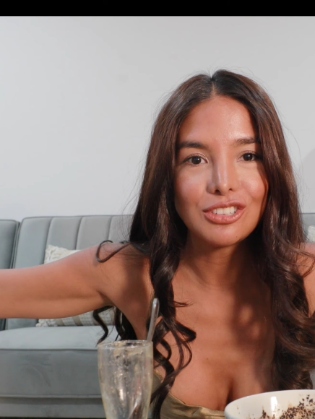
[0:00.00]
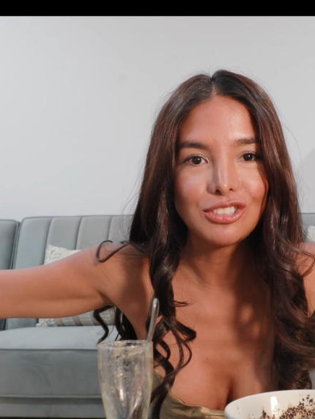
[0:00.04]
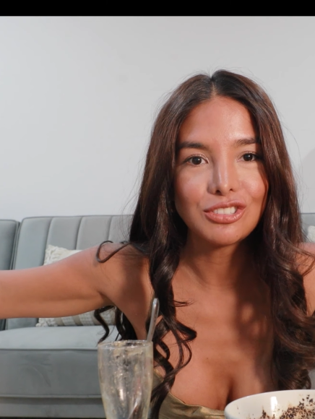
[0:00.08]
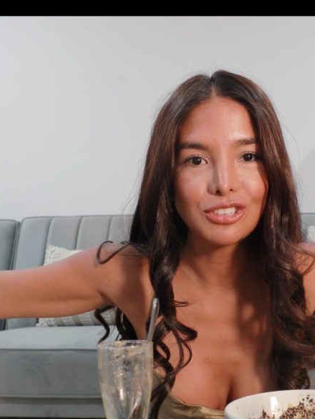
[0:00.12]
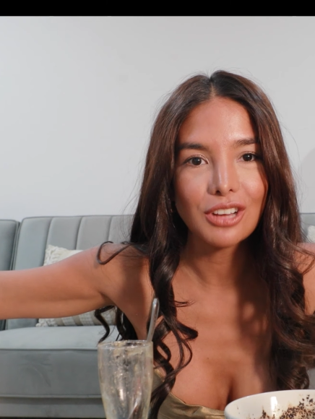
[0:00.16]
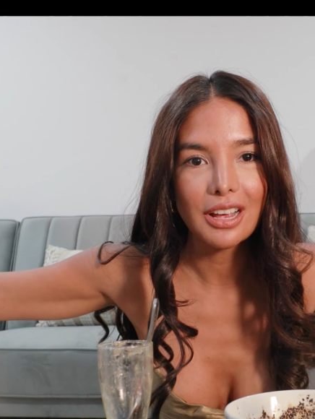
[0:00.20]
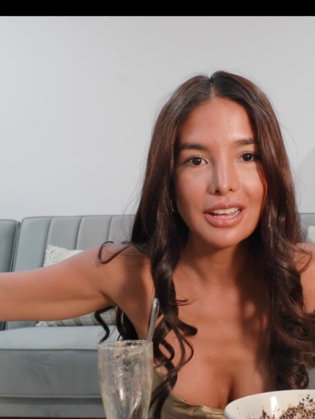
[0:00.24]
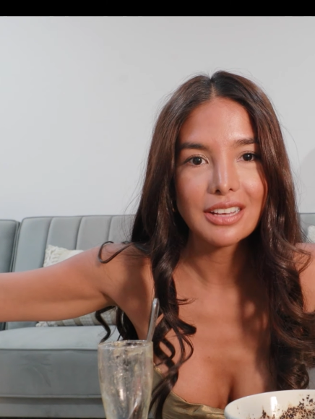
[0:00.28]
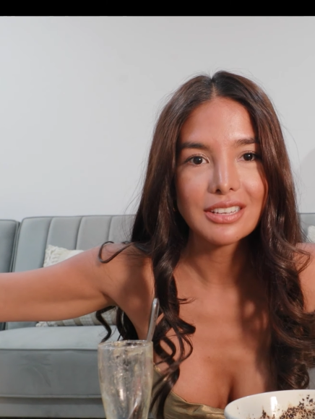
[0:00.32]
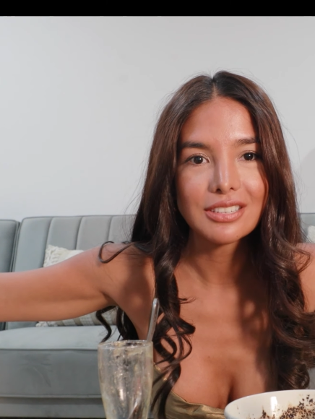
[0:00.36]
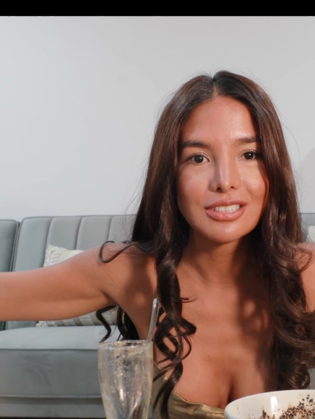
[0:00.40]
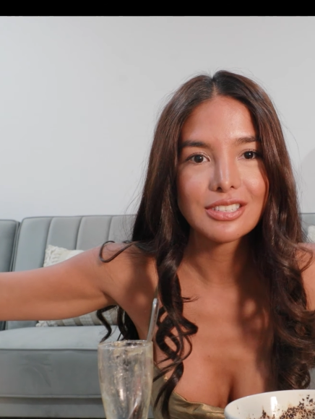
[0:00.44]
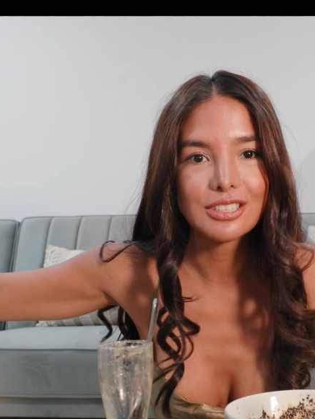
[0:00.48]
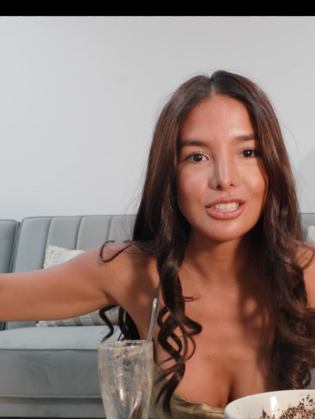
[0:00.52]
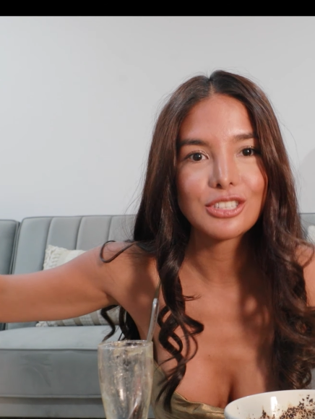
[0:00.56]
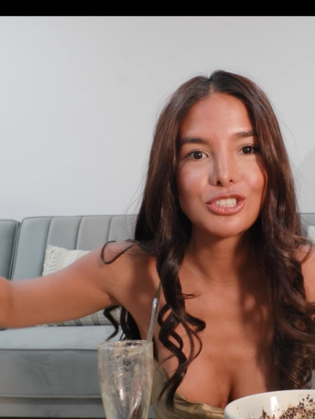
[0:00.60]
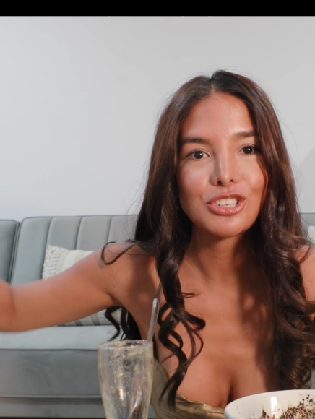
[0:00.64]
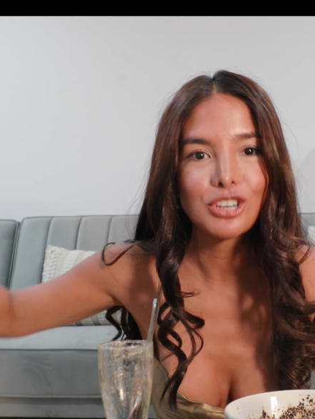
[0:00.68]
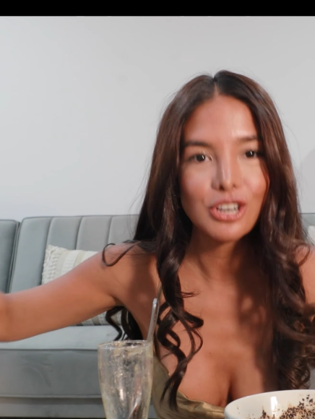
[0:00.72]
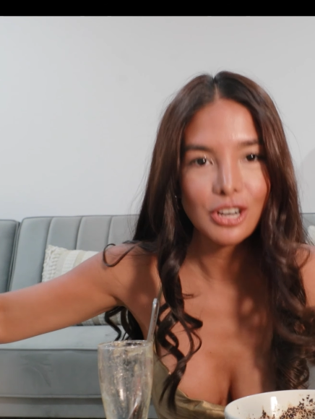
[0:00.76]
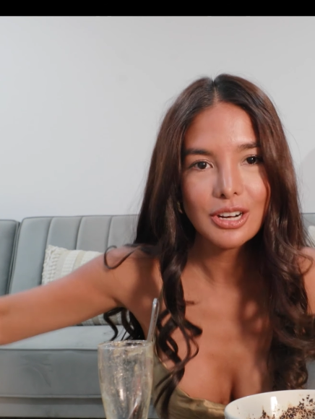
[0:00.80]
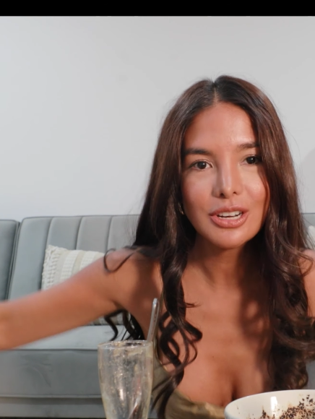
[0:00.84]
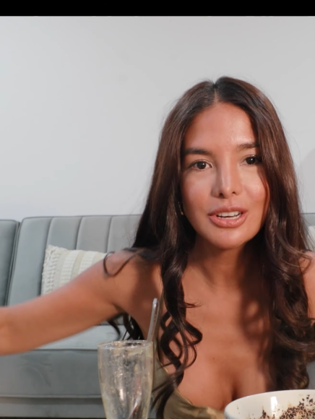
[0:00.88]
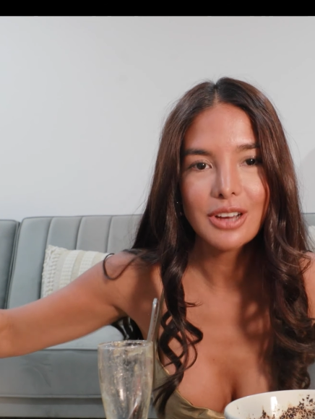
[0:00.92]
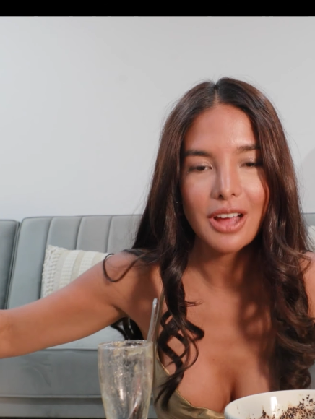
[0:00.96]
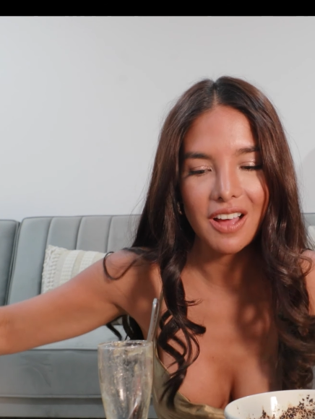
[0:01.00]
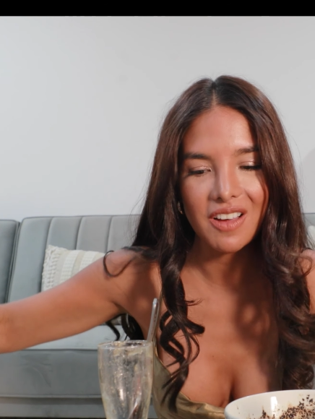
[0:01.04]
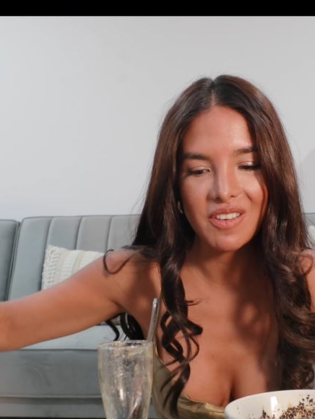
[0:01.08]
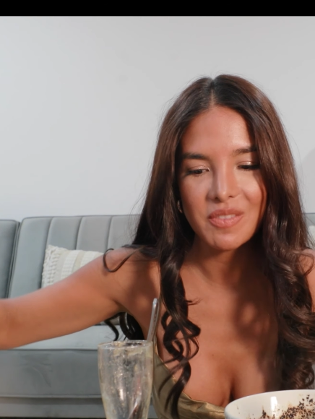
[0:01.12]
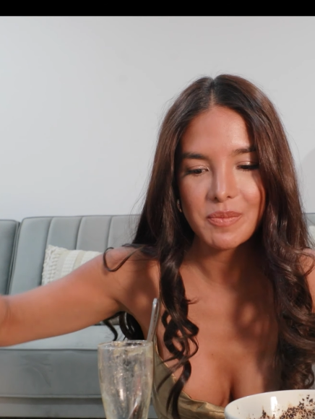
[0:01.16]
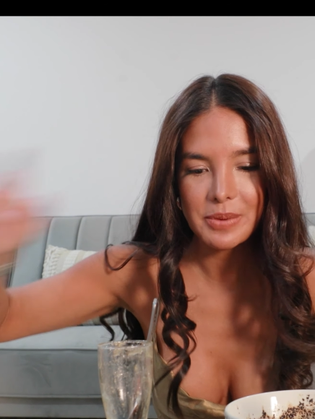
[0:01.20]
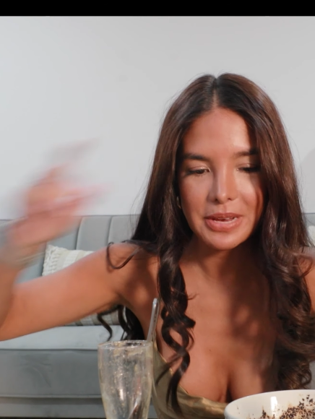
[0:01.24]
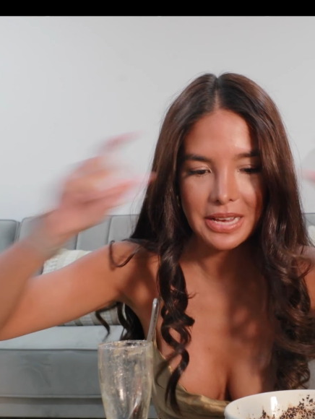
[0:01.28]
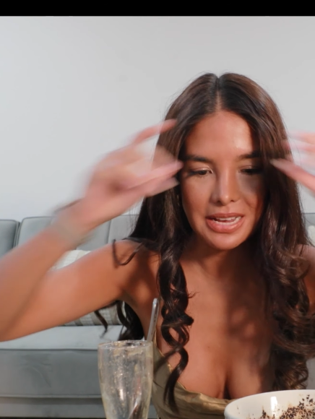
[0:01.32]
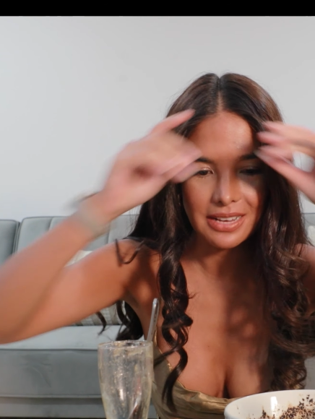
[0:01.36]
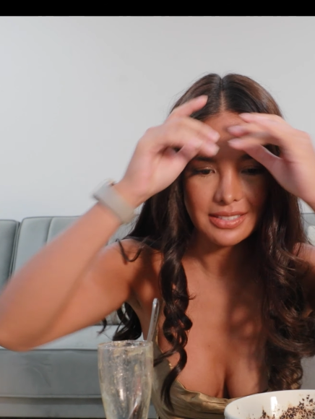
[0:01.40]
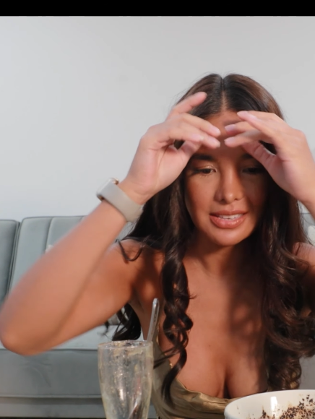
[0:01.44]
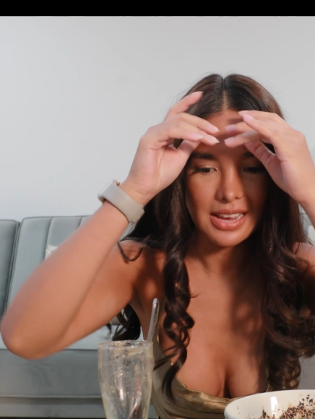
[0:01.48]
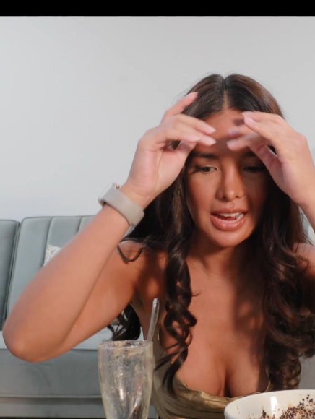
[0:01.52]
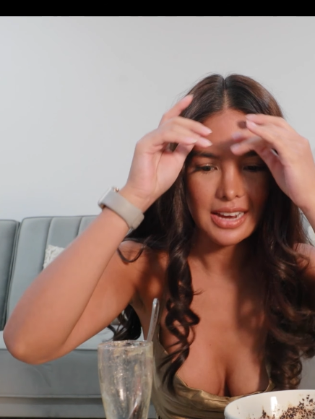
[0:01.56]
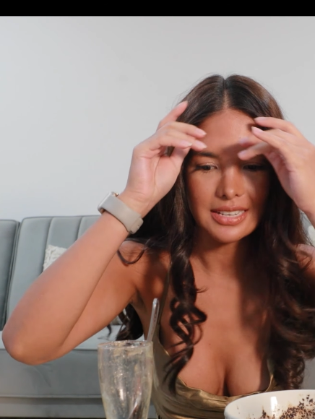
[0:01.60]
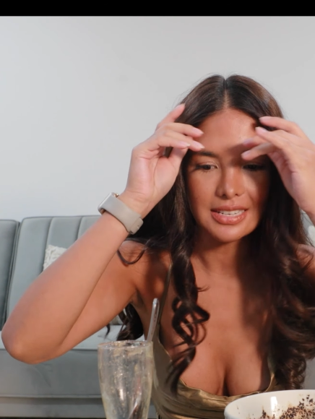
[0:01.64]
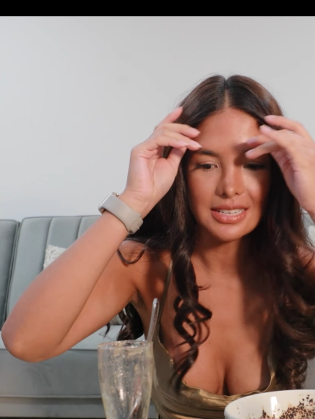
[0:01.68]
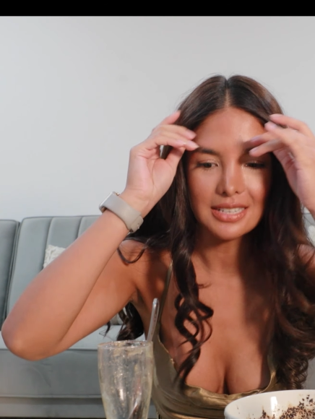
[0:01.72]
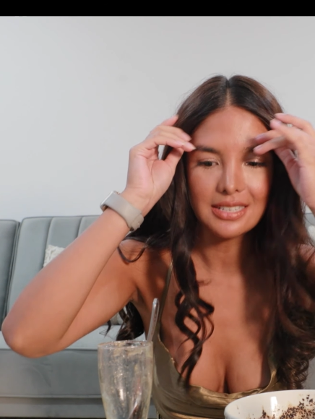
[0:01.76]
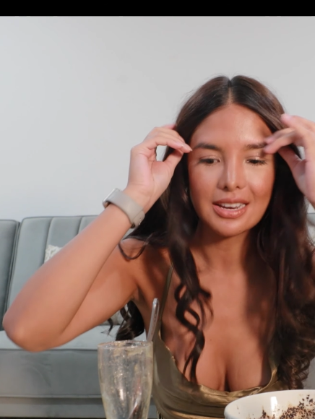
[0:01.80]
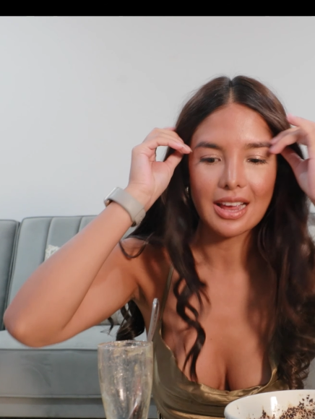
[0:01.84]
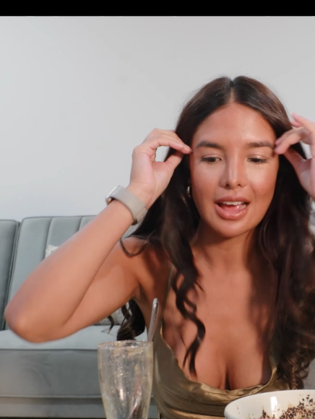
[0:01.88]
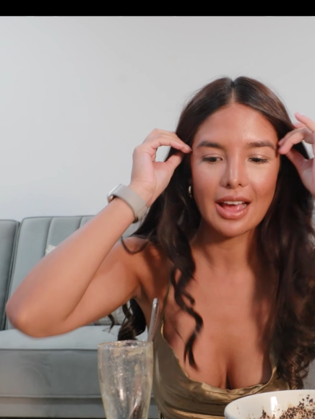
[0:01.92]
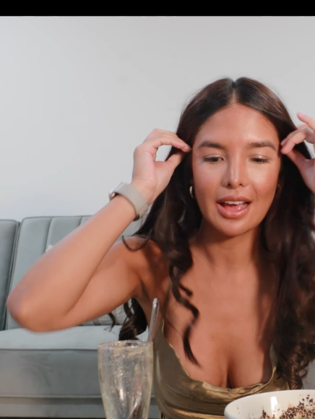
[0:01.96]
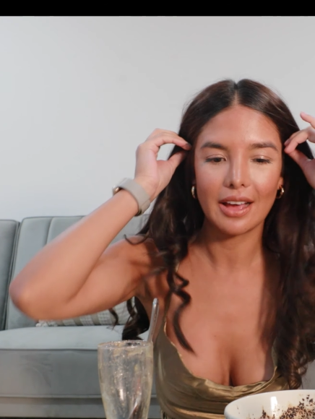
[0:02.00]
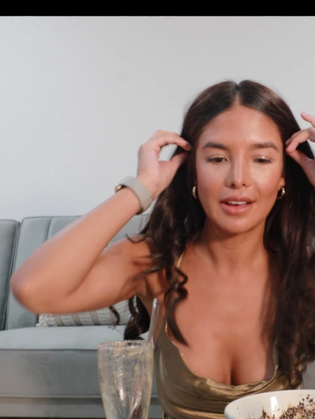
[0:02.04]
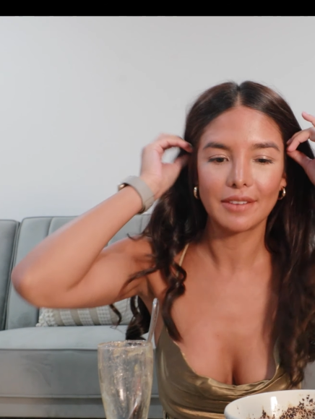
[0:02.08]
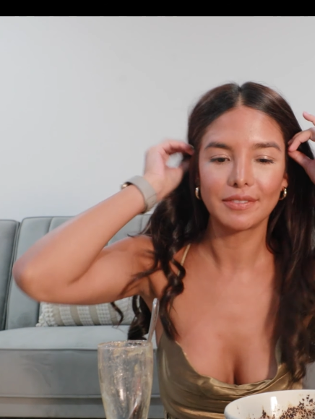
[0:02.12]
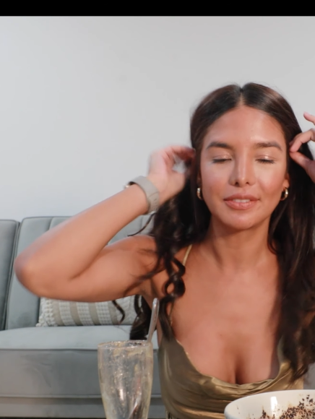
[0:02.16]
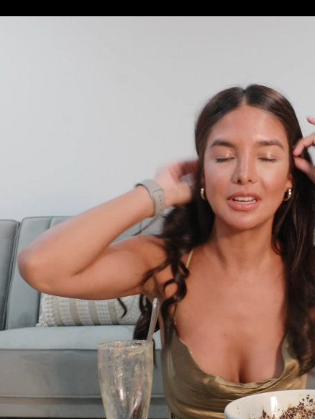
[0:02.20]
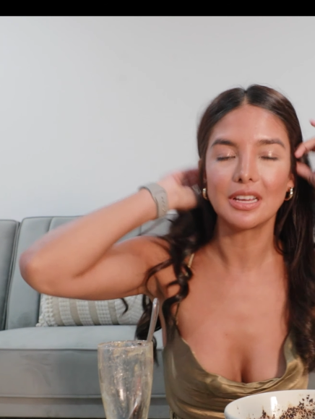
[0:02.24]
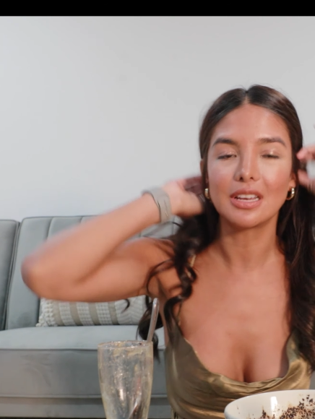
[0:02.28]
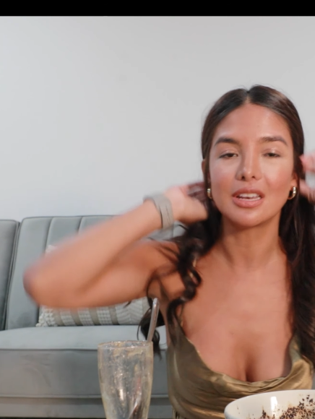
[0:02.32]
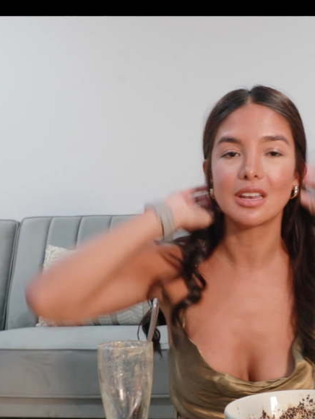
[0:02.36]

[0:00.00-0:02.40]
just turned off because I didn't have